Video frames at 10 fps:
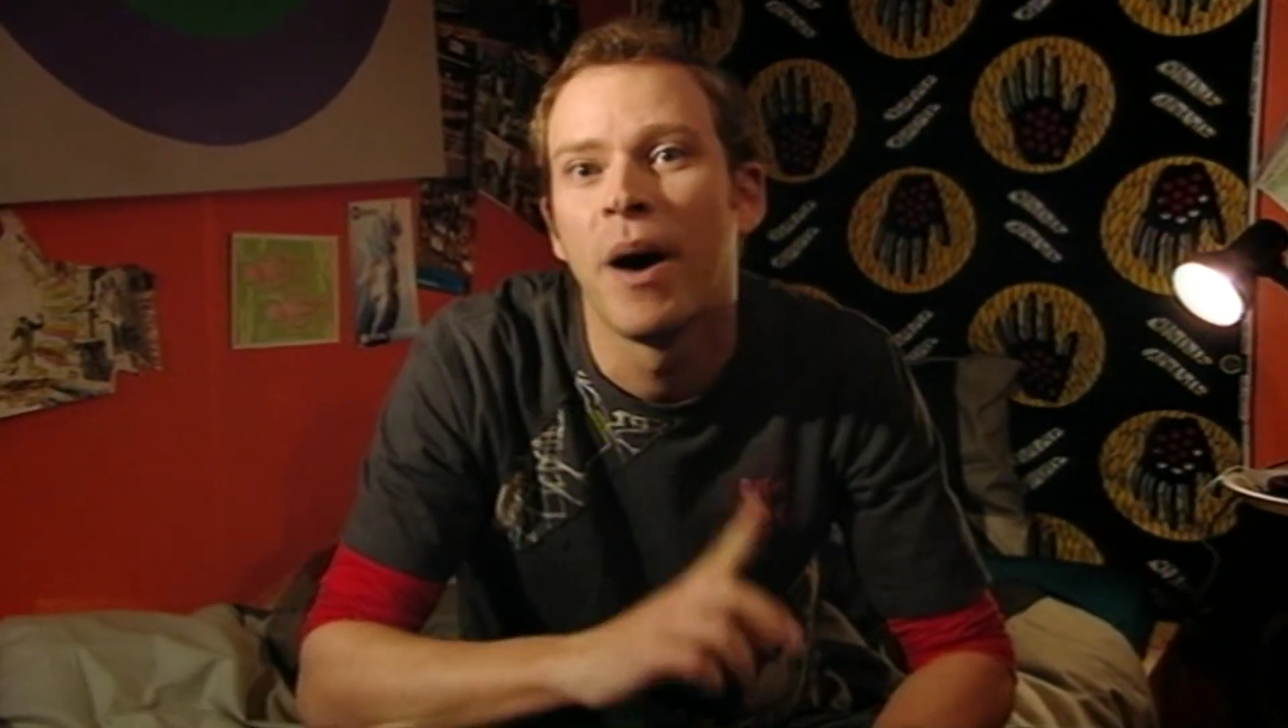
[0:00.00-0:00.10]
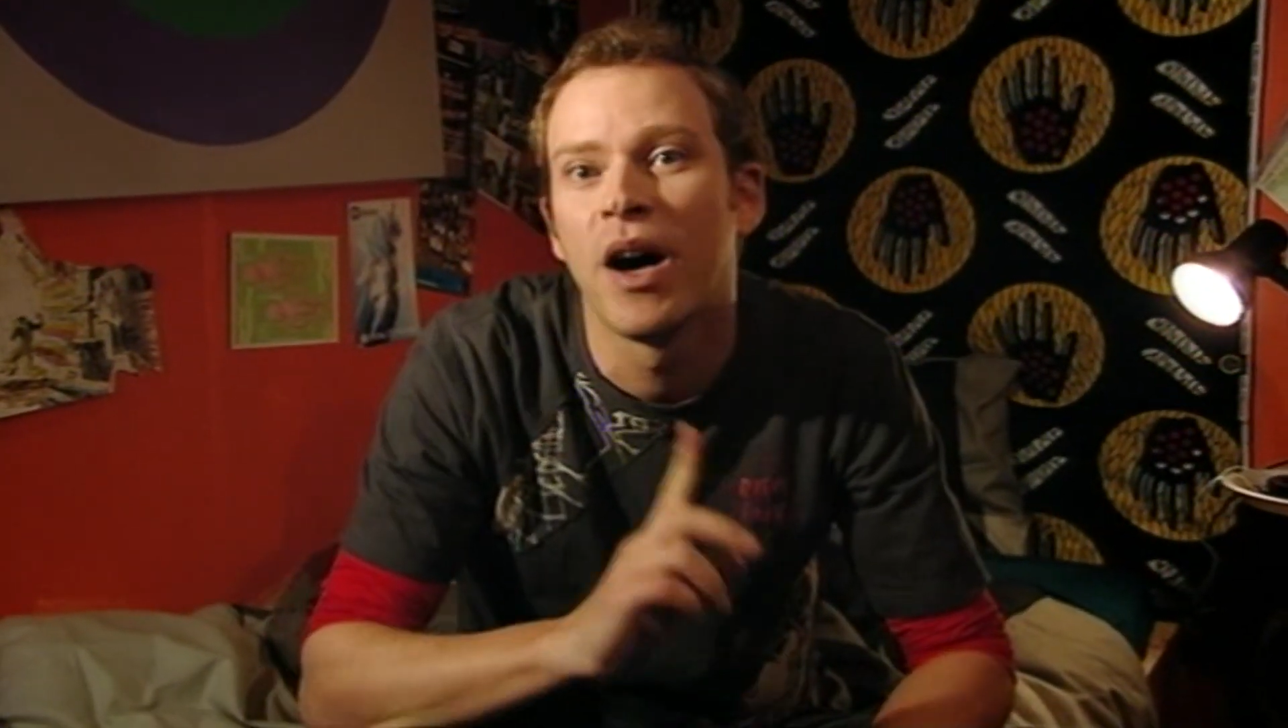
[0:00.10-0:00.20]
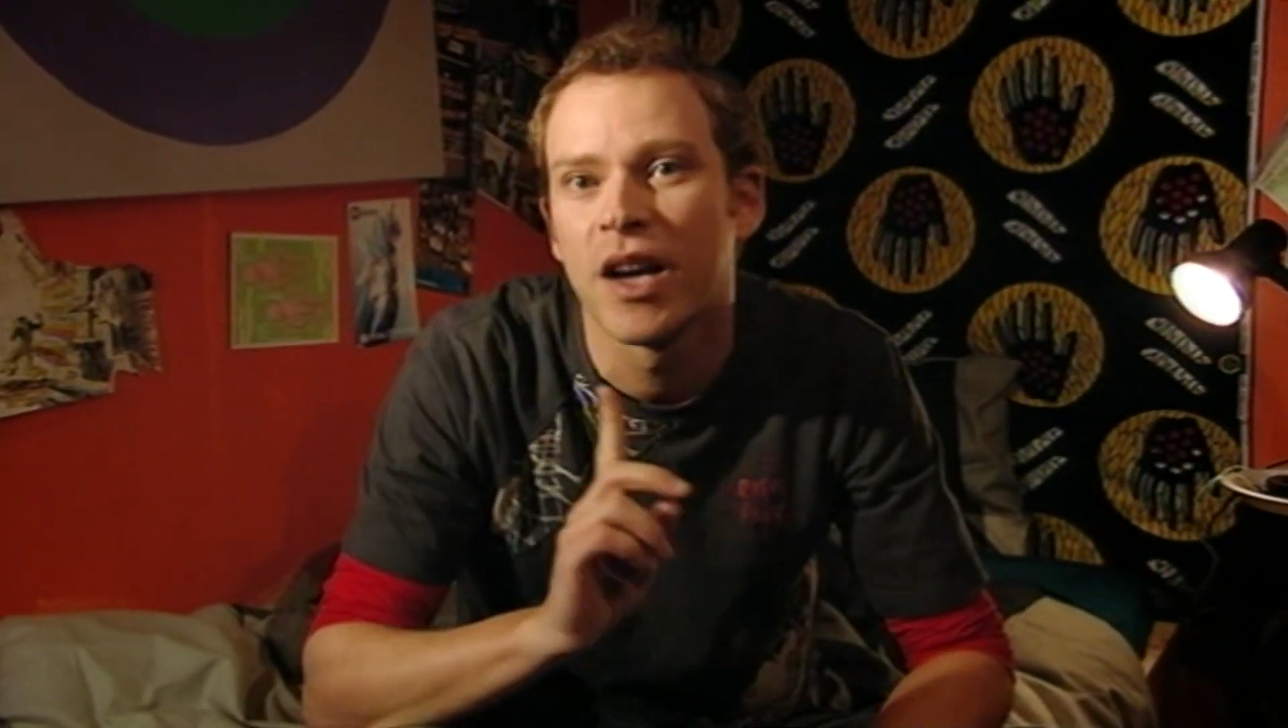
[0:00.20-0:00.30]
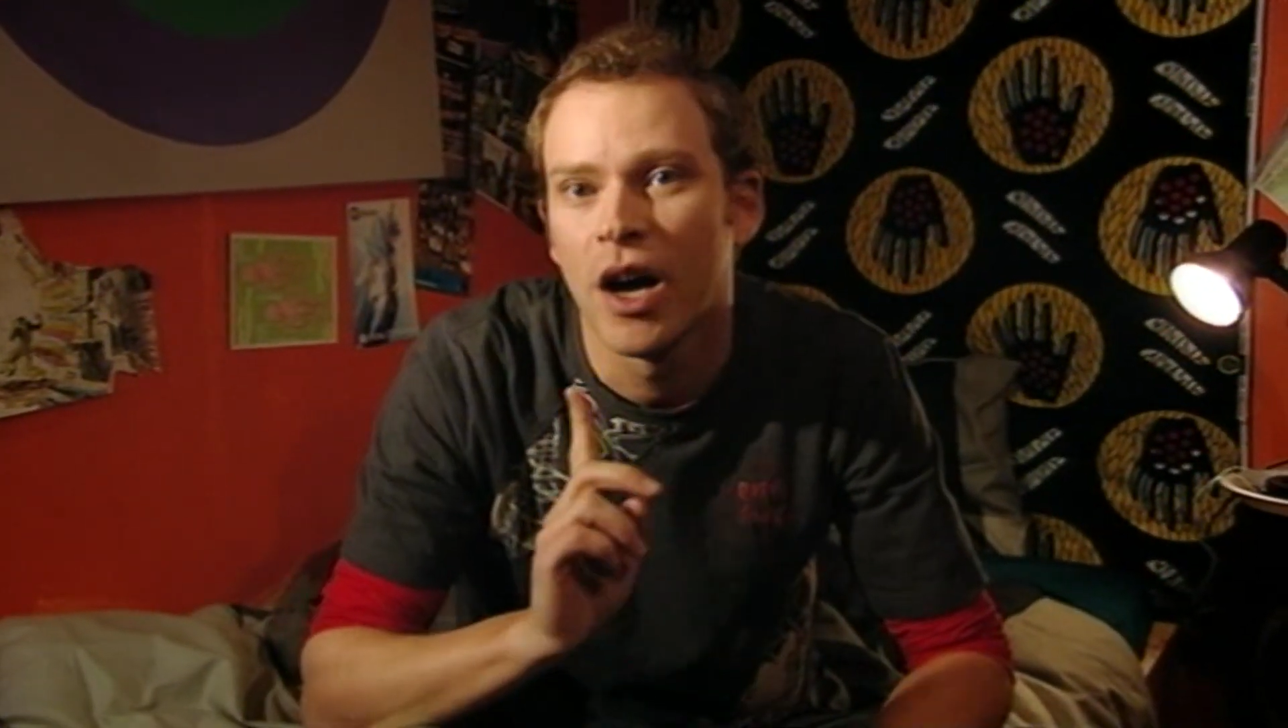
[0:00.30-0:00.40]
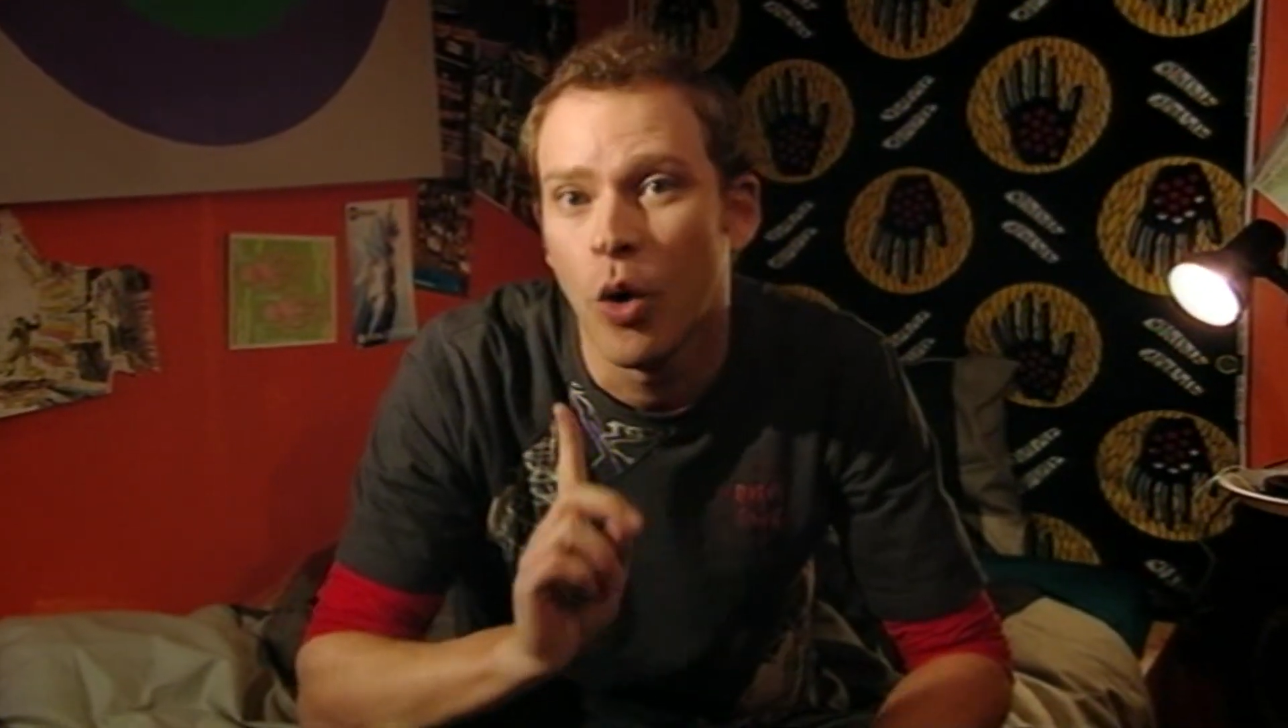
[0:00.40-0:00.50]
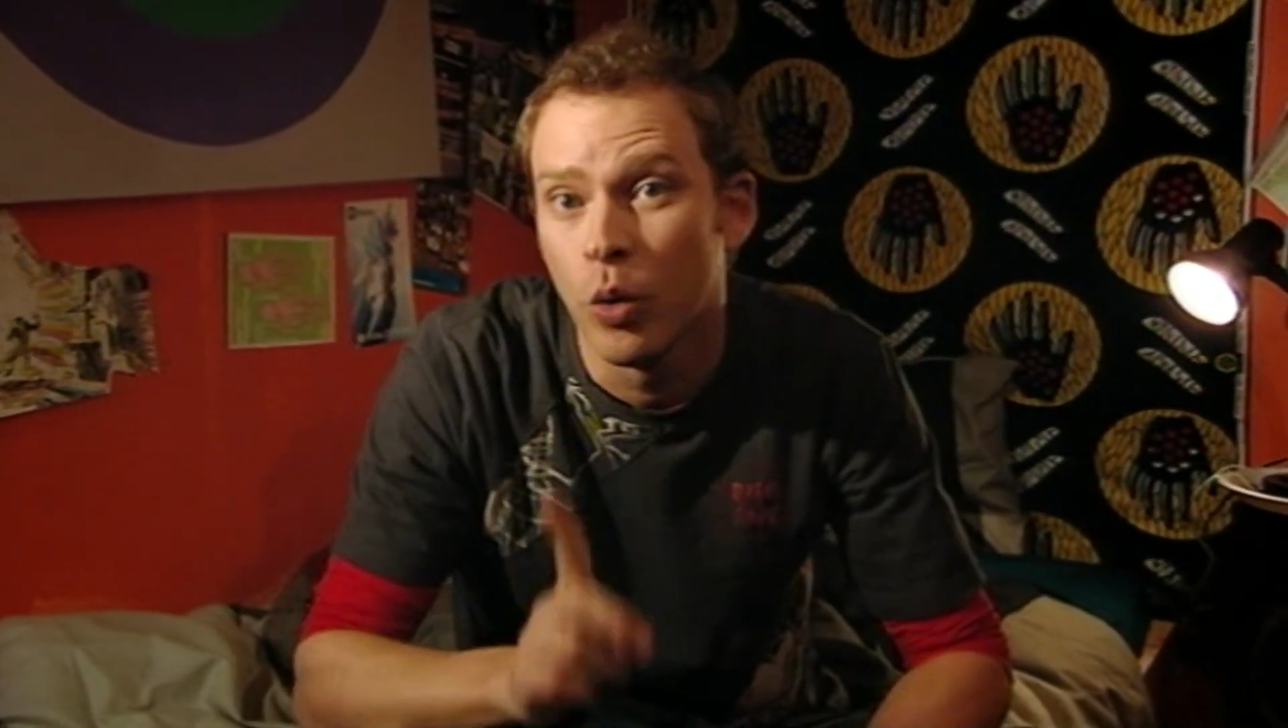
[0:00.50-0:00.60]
but